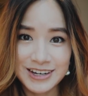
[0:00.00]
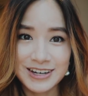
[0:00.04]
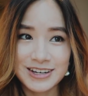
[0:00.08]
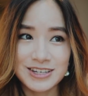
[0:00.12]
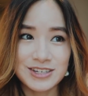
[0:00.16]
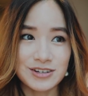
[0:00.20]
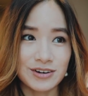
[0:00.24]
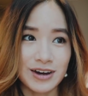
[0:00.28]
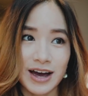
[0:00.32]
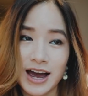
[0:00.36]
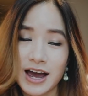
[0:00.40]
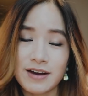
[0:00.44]

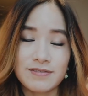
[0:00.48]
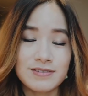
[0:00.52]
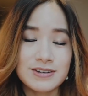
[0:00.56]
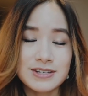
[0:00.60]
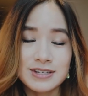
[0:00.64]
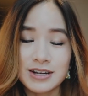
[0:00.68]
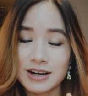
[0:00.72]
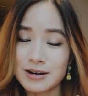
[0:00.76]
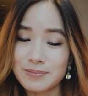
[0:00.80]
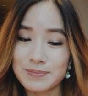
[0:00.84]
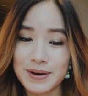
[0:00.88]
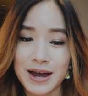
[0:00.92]
So I haven't
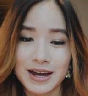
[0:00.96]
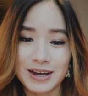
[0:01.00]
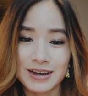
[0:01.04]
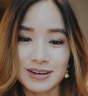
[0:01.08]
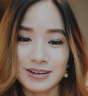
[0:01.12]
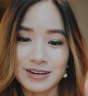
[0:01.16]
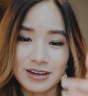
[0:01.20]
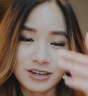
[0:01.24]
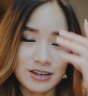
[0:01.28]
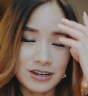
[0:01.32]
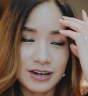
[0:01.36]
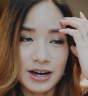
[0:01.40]
started
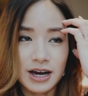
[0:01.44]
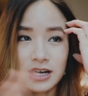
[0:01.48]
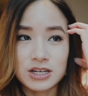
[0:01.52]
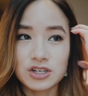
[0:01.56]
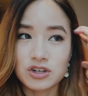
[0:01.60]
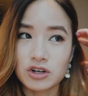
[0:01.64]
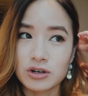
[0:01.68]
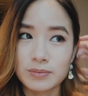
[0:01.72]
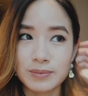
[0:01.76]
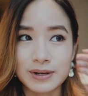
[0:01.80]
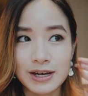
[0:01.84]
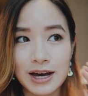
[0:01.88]
packing yet. You guys
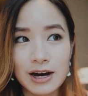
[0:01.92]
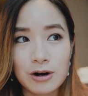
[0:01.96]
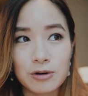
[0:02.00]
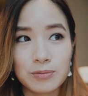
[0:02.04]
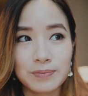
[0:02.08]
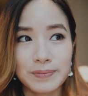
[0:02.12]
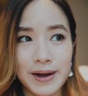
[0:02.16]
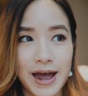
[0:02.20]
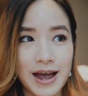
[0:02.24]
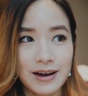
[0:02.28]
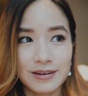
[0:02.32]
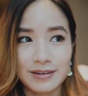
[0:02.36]
know me. I'll
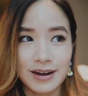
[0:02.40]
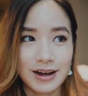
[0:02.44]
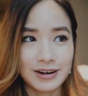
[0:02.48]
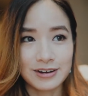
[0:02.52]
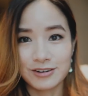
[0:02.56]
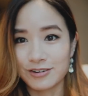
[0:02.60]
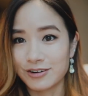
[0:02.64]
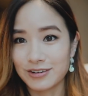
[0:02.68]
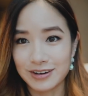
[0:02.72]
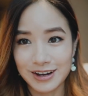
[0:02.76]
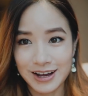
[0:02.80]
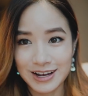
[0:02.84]
pack like,
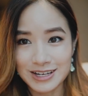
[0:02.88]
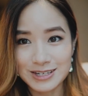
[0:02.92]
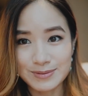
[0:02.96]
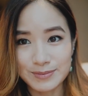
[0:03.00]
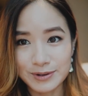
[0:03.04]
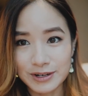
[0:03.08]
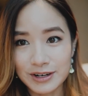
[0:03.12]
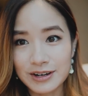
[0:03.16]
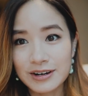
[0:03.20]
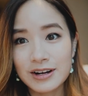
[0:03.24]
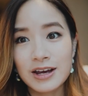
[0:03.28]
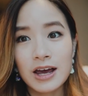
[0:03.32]
you know, last
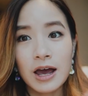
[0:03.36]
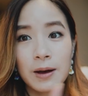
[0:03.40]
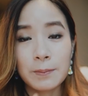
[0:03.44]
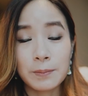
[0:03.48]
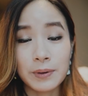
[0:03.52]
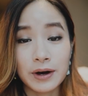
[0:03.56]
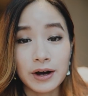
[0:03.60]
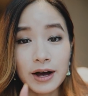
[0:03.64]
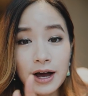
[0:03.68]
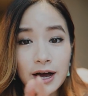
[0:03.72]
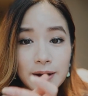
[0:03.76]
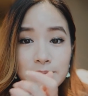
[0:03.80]
minute,
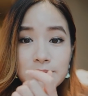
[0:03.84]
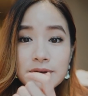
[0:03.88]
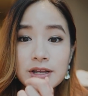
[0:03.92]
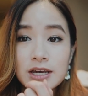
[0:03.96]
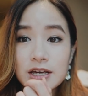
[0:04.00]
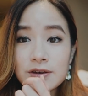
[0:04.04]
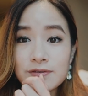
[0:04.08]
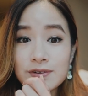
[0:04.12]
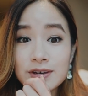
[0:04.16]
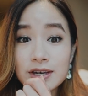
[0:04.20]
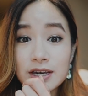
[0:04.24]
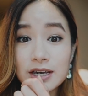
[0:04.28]
but I'm
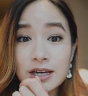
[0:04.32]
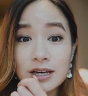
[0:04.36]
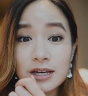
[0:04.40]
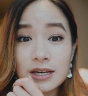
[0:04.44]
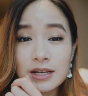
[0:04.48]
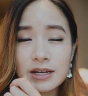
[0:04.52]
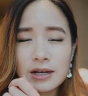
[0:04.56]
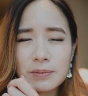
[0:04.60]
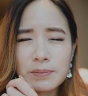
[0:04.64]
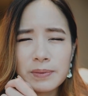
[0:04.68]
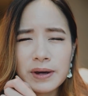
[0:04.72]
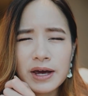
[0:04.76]
leaving
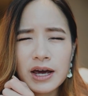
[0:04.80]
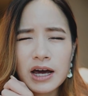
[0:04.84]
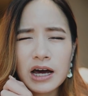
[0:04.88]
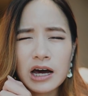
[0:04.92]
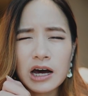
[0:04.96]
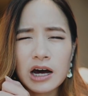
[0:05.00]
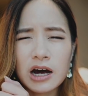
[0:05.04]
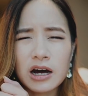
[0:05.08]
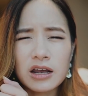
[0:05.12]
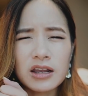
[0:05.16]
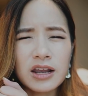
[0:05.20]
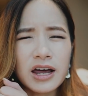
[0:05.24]
in
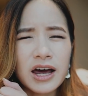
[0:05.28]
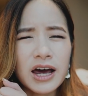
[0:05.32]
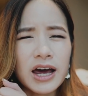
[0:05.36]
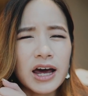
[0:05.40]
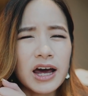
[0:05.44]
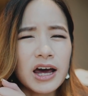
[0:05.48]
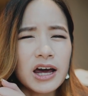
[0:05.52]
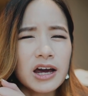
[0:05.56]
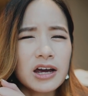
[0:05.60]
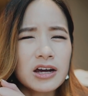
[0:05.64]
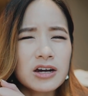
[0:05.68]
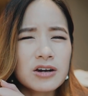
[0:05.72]
about
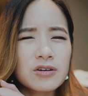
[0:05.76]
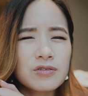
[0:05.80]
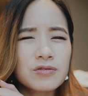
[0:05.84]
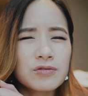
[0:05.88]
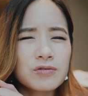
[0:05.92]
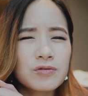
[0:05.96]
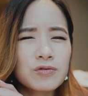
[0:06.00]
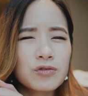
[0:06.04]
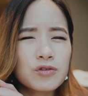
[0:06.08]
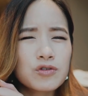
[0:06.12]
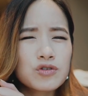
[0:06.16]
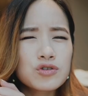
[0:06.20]
like
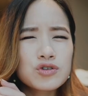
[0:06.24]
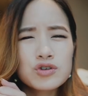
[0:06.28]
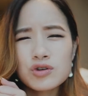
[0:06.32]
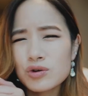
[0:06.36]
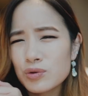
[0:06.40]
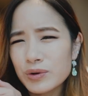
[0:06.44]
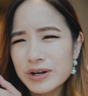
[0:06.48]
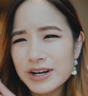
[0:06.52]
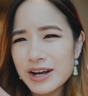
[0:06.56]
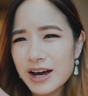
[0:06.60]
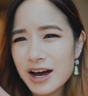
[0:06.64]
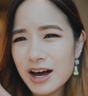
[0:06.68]

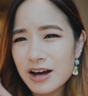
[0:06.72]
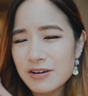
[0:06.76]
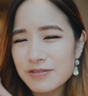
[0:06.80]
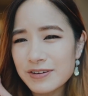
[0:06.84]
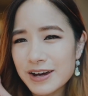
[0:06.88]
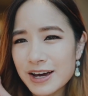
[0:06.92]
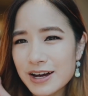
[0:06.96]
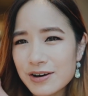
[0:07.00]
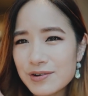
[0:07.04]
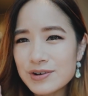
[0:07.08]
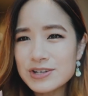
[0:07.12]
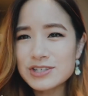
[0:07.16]
2.5
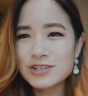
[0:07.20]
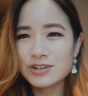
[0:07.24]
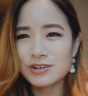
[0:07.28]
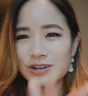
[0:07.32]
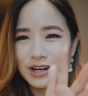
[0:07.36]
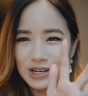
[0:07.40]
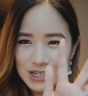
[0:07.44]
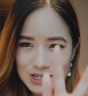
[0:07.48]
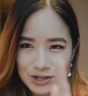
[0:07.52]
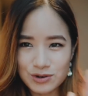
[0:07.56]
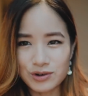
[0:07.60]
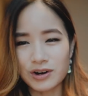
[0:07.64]
hours, so
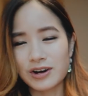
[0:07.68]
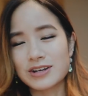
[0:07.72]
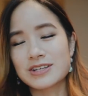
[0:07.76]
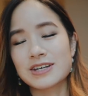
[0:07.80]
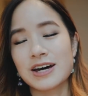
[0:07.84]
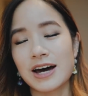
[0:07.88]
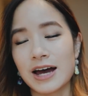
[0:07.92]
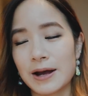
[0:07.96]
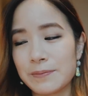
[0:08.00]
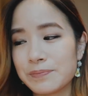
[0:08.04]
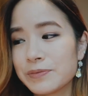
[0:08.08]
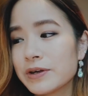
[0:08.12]
I still got
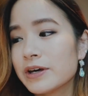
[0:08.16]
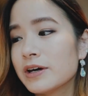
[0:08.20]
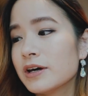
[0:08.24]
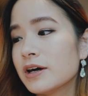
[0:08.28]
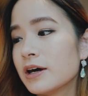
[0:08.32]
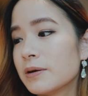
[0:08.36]
time.